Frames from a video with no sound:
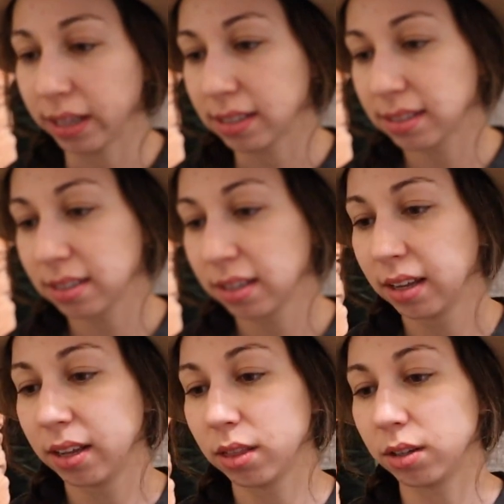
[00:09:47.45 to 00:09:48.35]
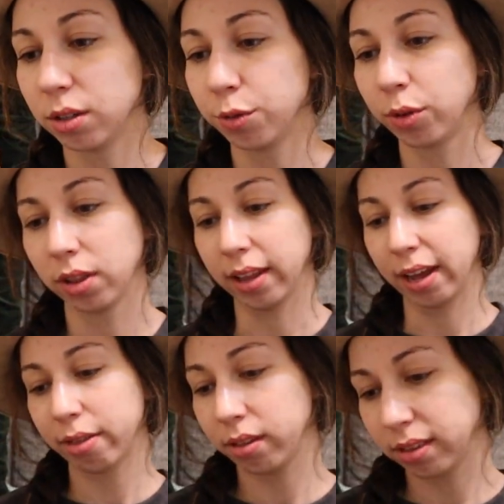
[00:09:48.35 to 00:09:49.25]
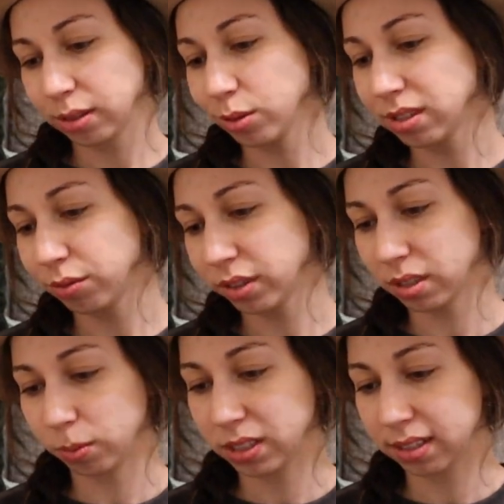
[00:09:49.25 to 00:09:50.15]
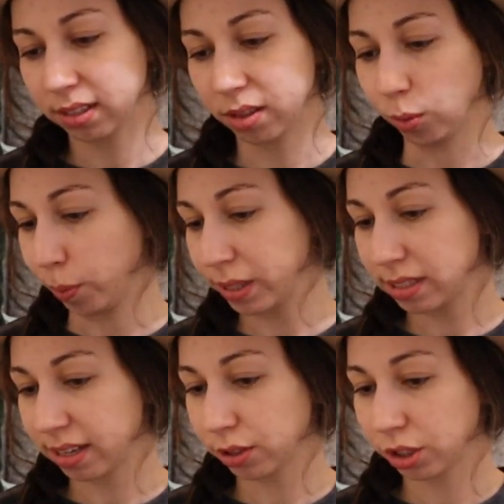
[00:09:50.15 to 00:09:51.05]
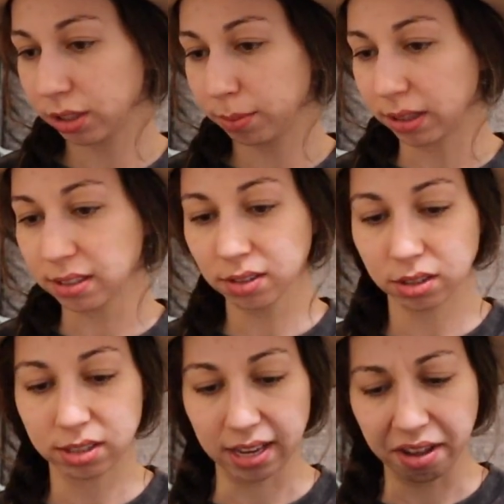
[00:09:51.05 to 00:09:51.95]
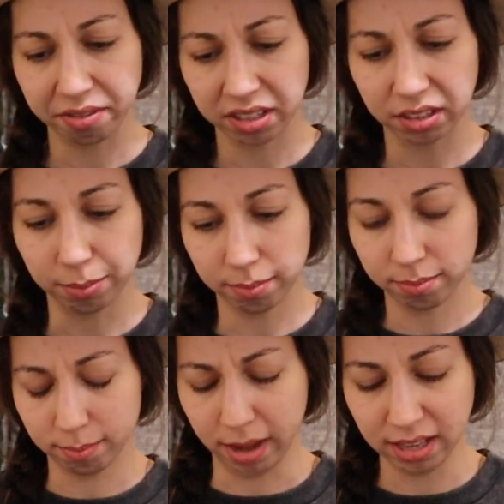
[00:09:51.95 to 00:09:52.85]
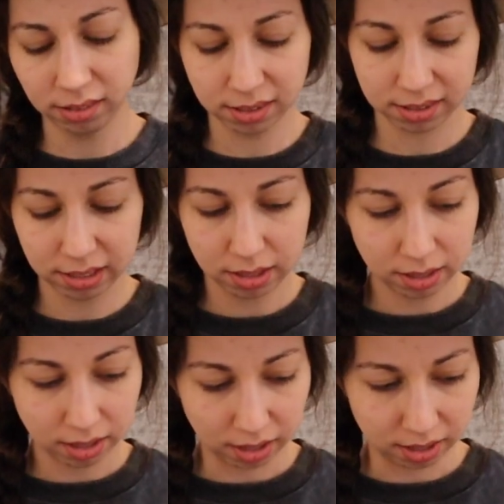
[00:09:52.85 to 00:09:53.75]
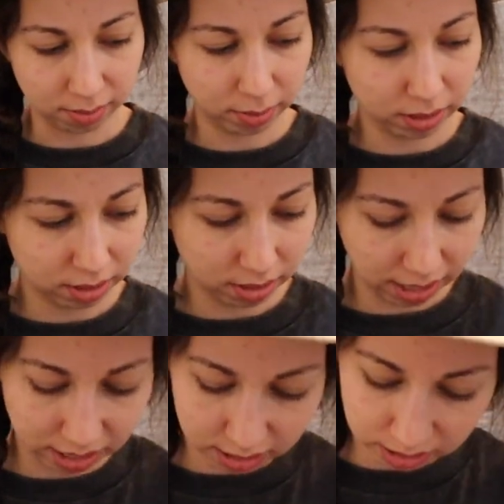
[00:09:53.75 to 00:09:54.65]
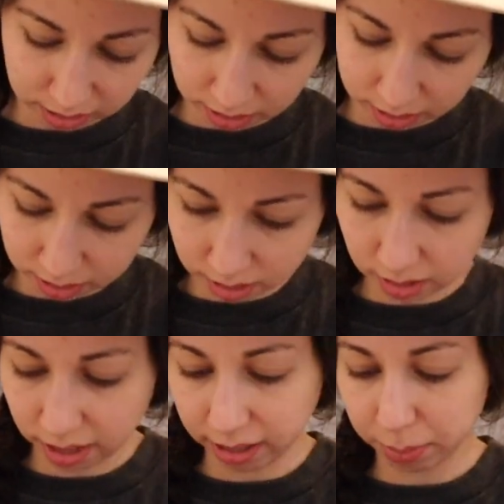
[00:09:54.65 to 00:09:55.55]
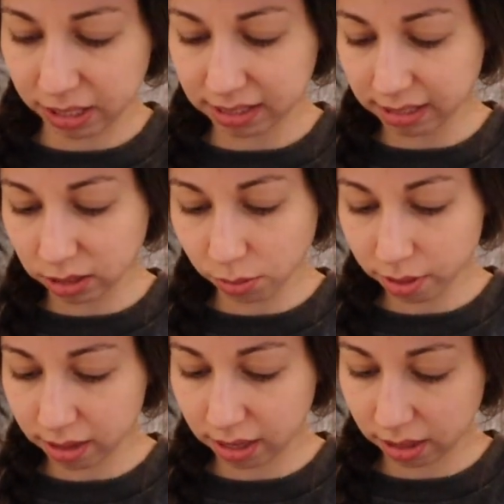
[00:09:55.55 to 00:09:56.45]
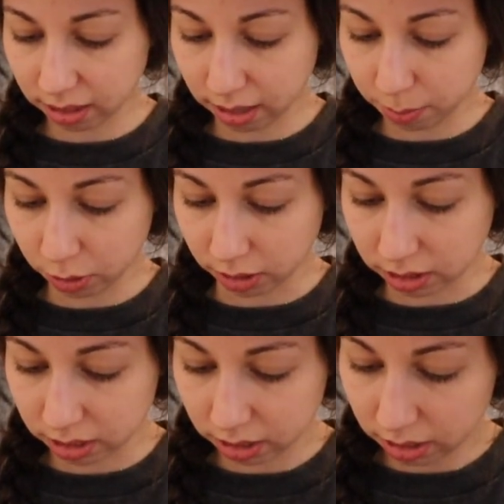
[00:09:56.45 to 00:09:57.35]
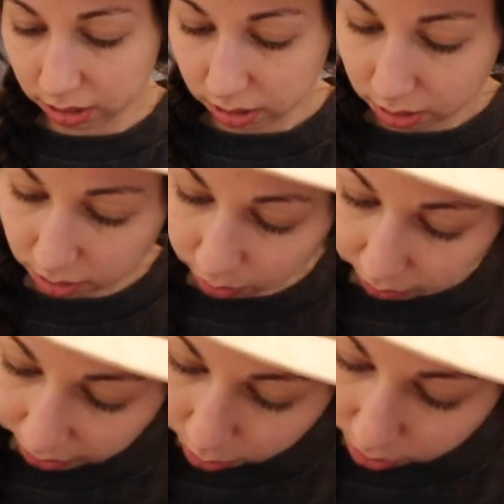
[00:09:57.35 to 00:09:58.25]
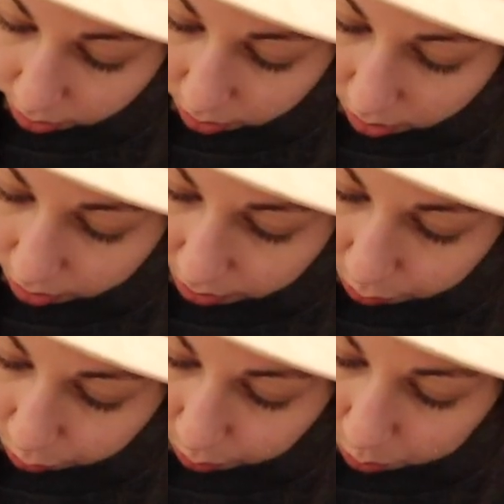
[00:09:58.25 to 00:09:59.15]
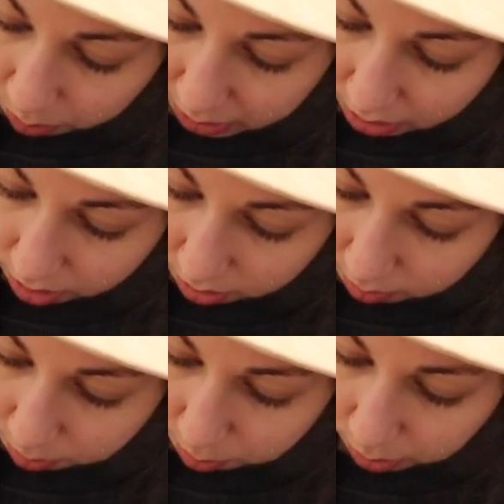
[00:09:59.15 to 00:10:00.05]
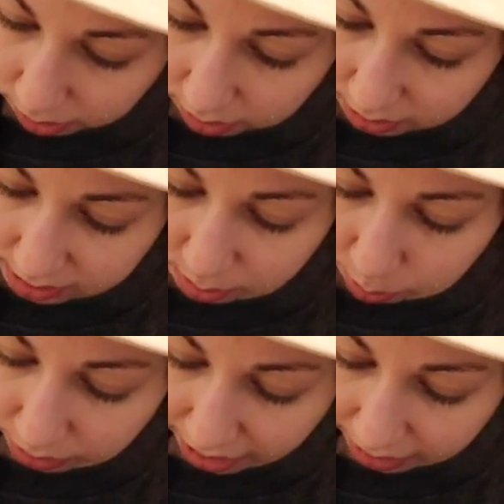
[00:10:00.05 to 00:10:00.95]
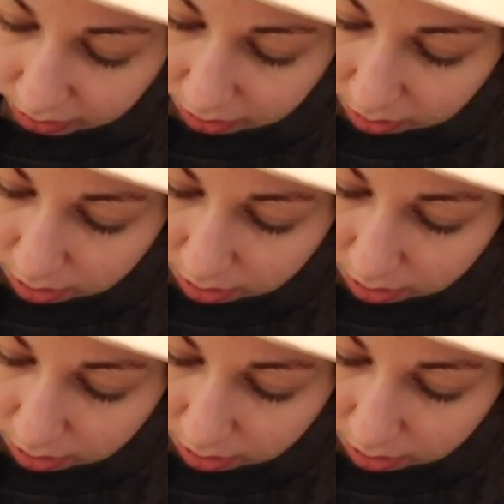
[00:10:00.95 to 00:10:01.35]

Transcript: waist, thirty-four length. This was for some reason in the women's section, but these are definitely men's. Um, and because I don't think that they put the length on there for women, but this is black